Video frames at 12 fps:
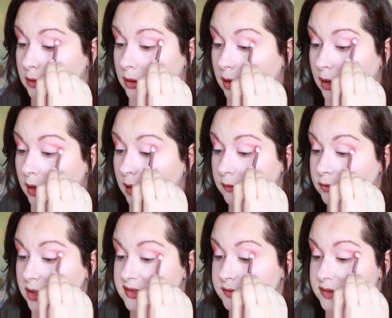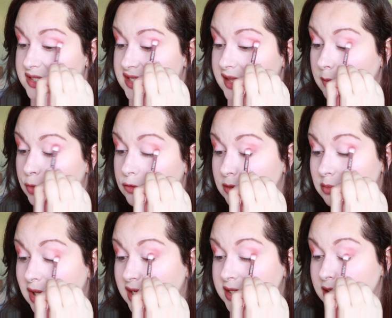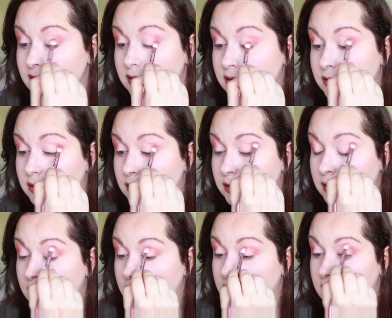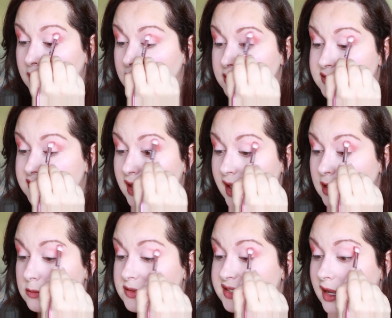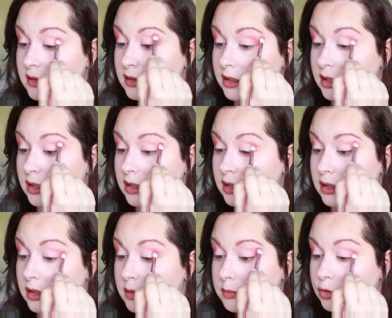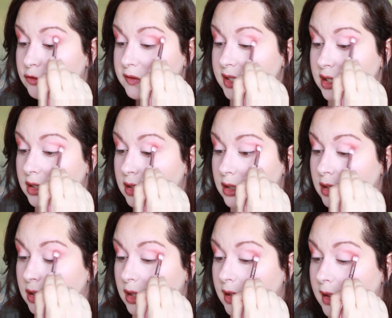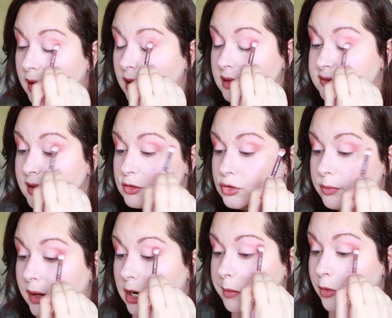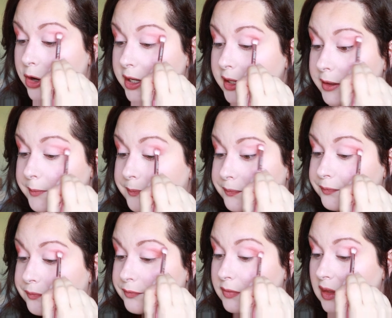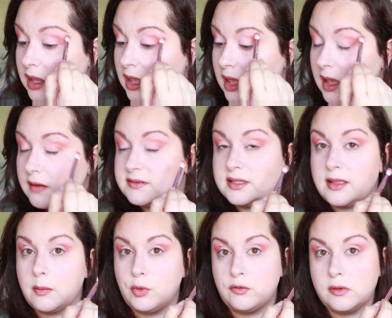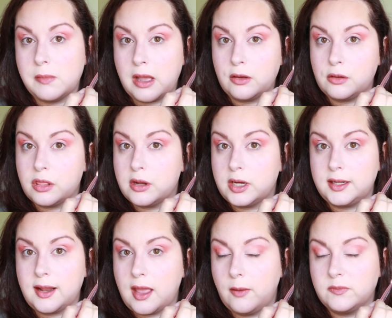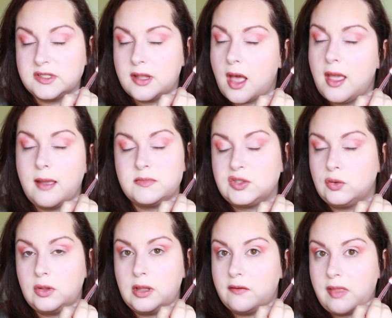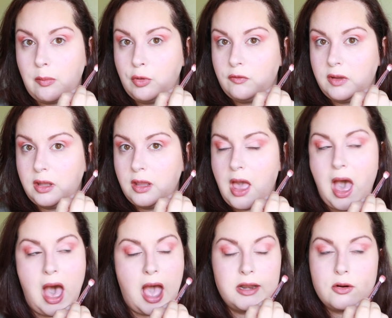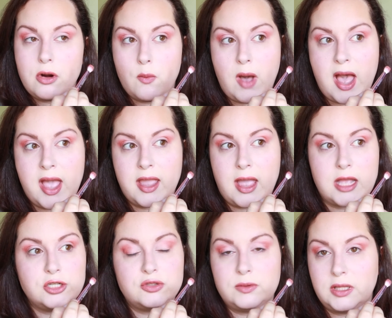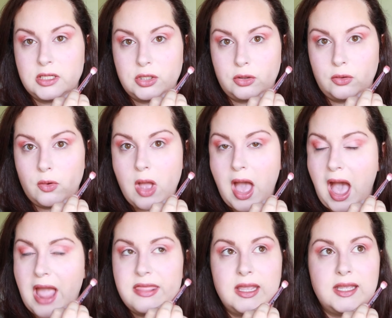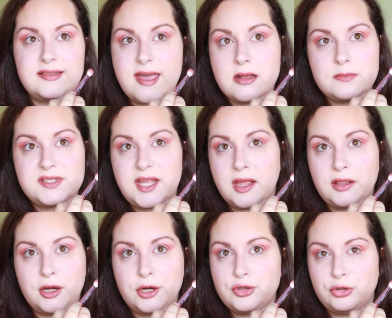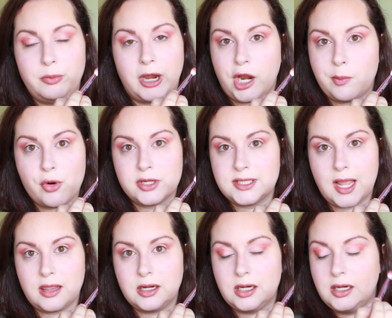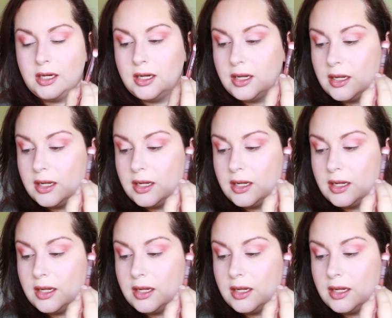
Have you guys ever seen that movie Blended? It's an Adam Sandler movie. It's got Drew Barrymore in it. I've seen that movie about 30 times. I absolutely love that movie. I don't know why. I just really do. I think it's Adam Sandler and Drew Barrymore together.